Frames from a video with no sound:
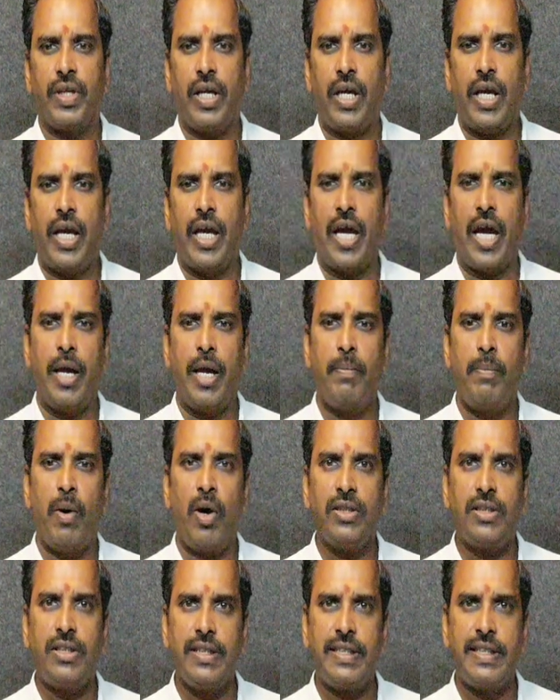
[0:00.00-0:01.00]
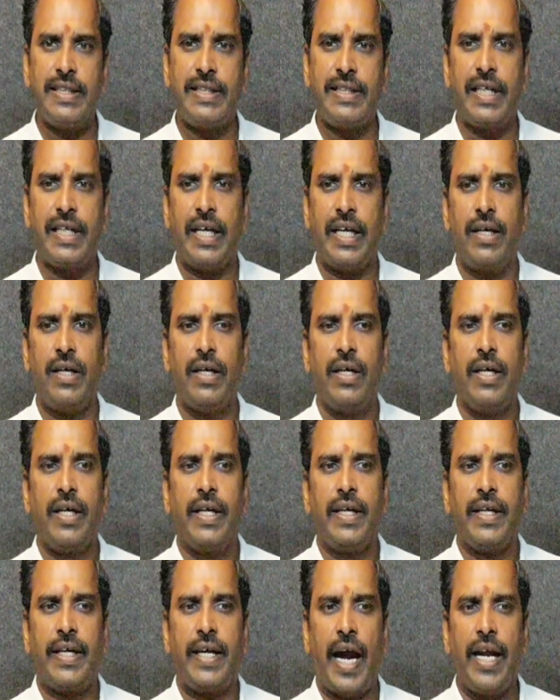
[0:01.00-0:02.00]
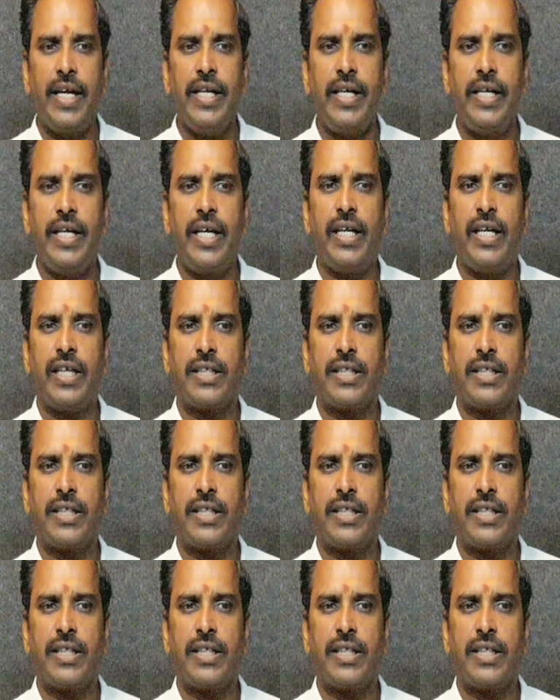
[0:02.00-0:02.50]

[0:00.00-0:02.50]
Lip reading: A hypothesis is a candidate